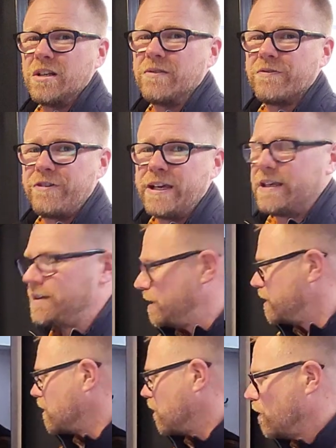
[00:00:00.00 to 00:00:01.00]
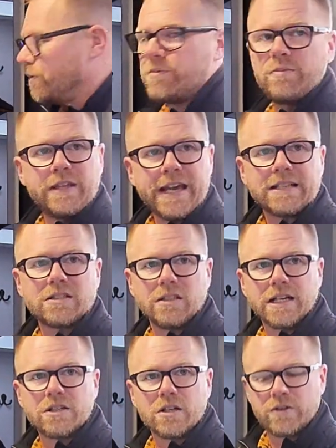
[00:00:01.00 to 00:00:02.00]
couldn't fit into your old gas
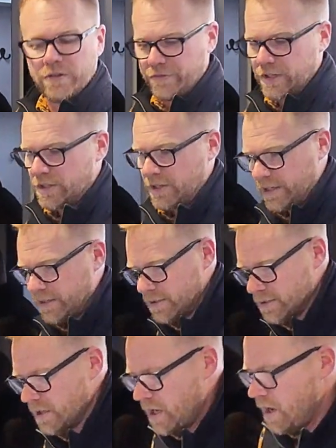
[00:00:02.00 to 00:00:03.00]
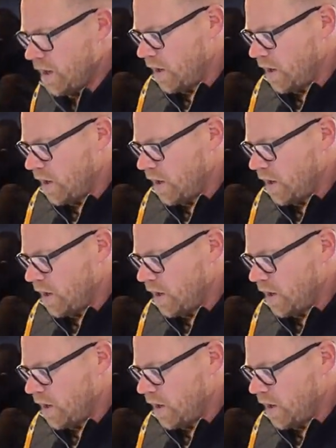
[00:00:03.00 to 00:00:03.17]
electric refrigerators.